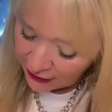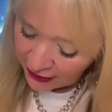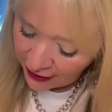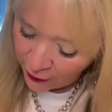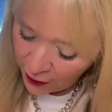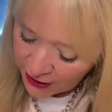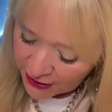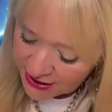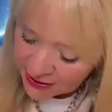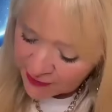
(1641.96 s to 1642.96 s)
Now,
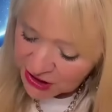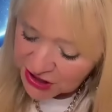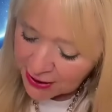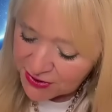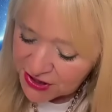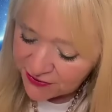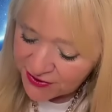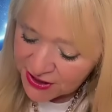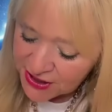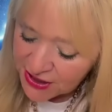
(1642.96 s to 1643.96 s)
demon
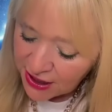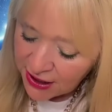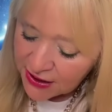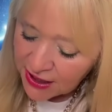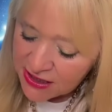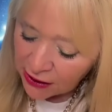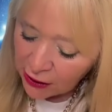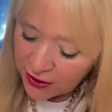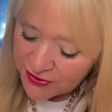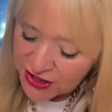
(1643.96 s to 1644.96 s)
shapeshifters, there's a
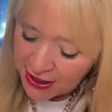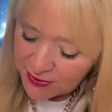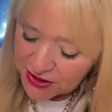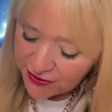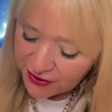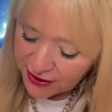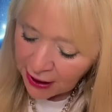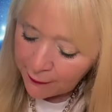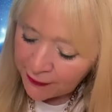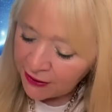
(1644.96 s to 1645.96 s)
lot of shapeshifting
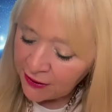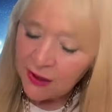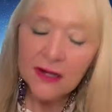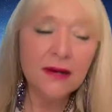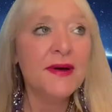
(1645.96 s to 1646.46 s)
happening.